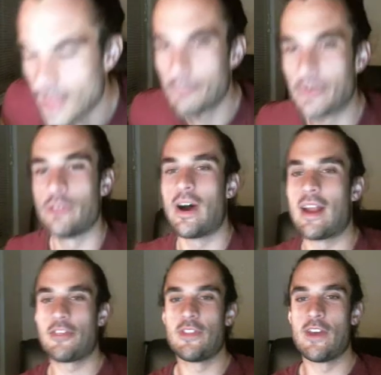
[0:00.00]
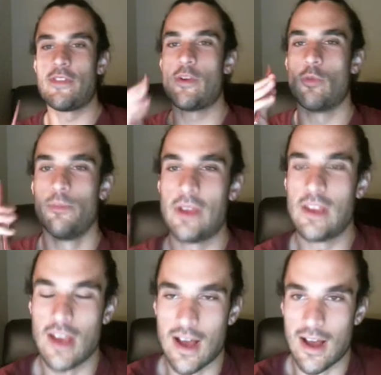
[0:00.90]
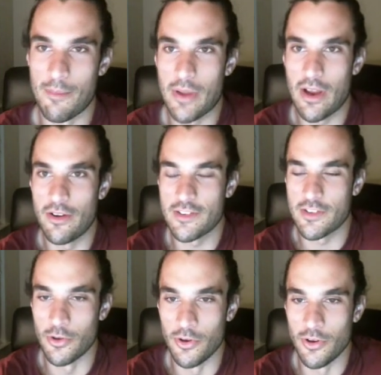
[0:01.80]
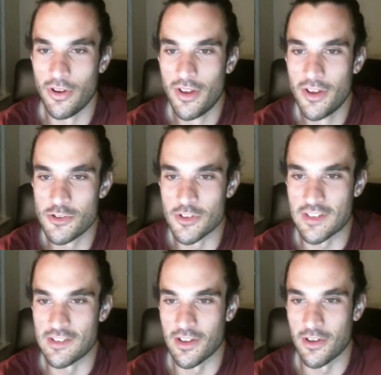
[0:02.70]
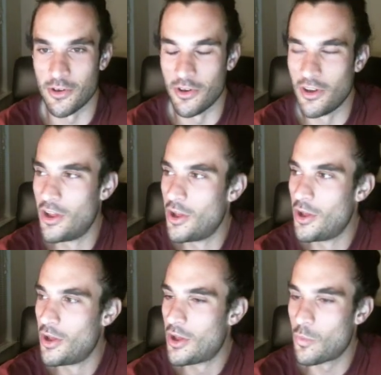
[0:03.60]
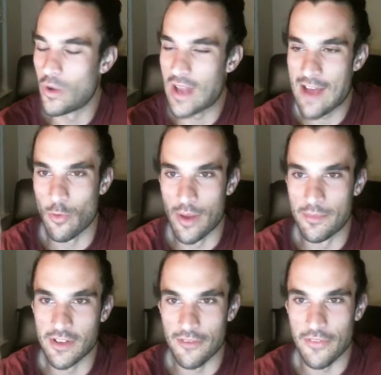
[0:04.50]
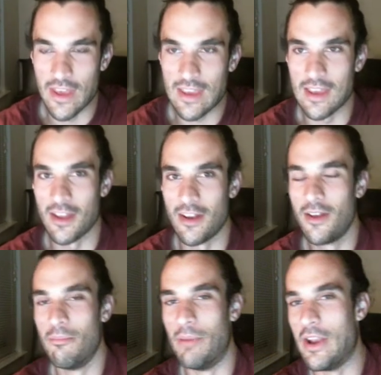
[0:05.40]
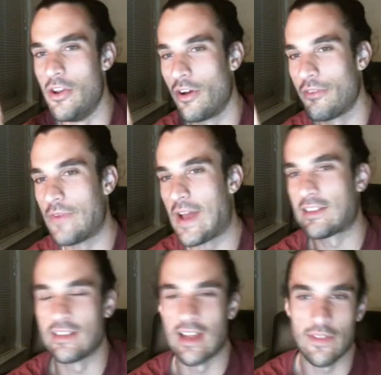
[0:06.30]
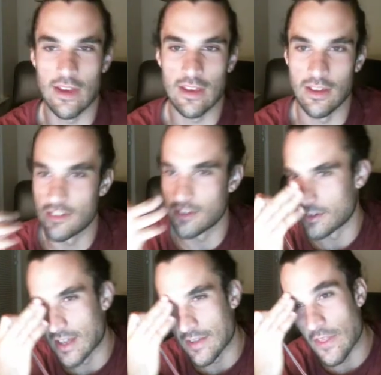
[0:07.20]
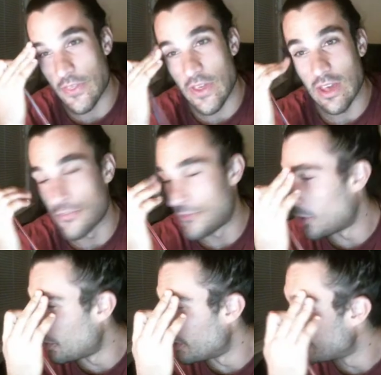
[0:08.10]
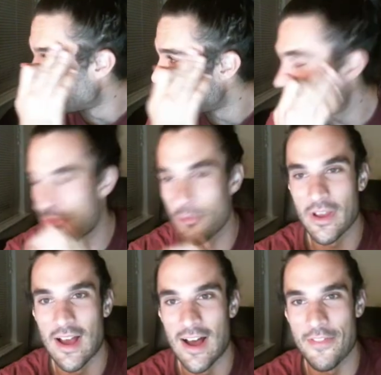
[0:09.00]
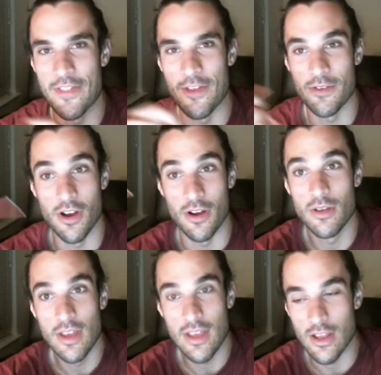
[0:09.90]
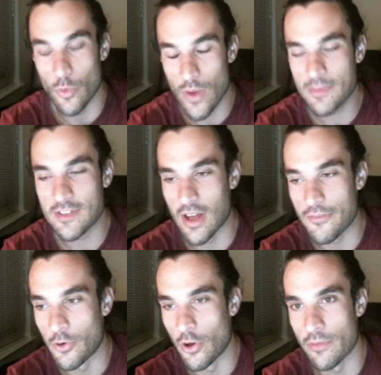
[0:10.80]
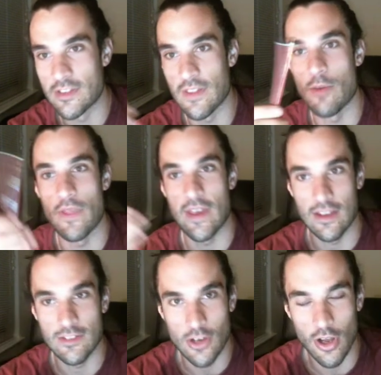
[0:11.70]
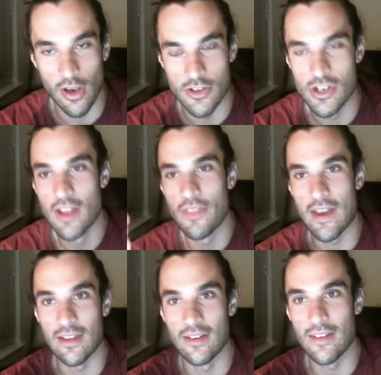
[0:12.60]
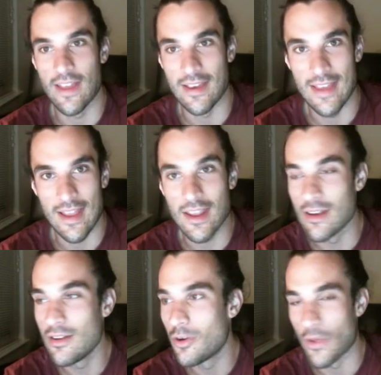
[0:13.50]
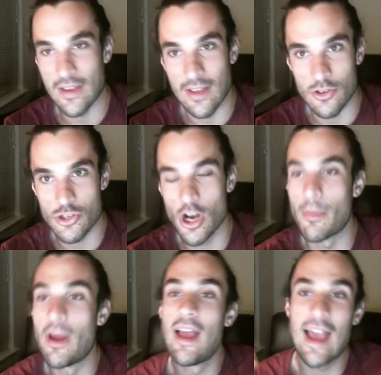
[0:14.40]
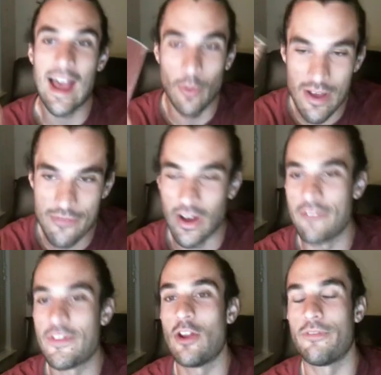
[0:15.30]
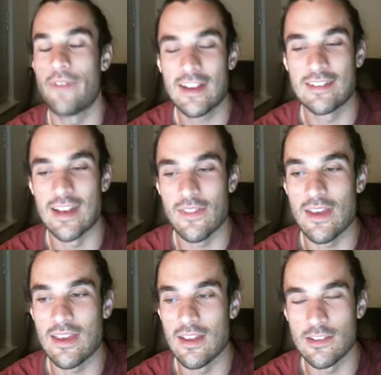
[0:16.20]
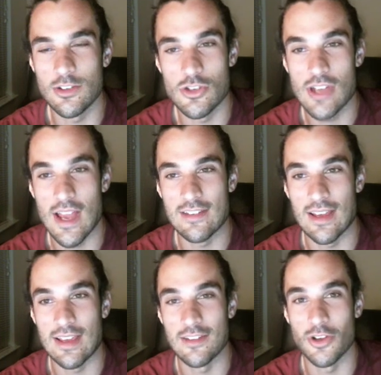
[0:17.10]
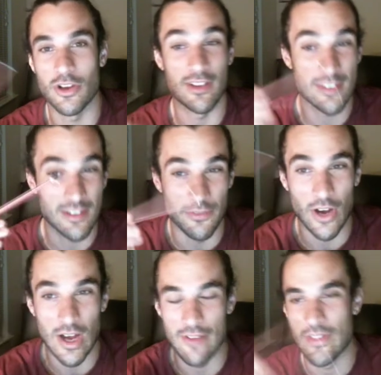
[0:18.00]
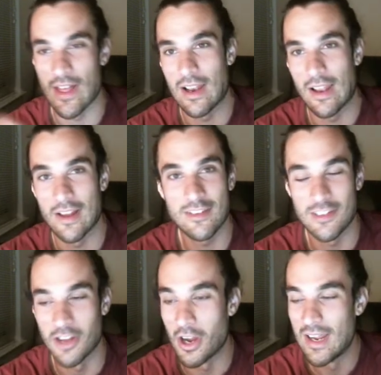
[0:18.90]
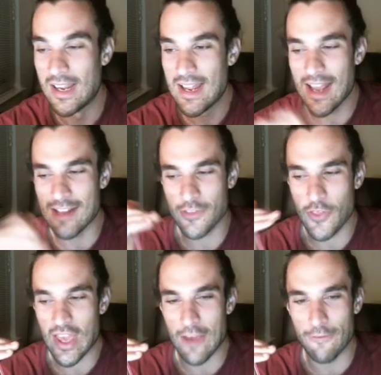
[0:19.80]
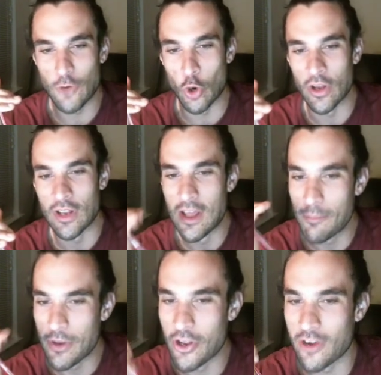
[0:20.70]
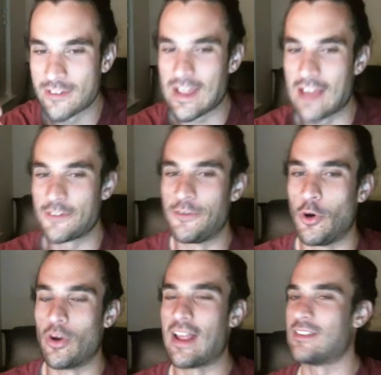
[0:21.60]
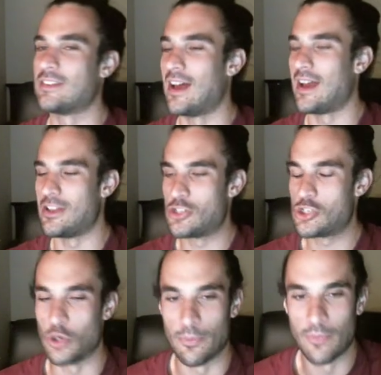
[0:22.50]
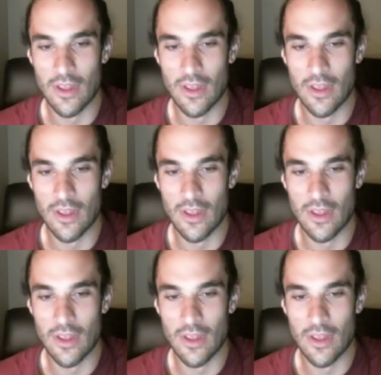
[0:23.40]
But you're right, I think there would be parents who, Jacinta, who would have a website for their kid, but not vaccinate their kid. So it's like they're thinking forward in the regard that they're, you know, getting a website for them so that when they get to college, they can get in, or they can get a job. However, if they're not vaccinating their kid, it's a good chance that kid's not going to survive that late. So it's thinking forward, but not as forward as it should.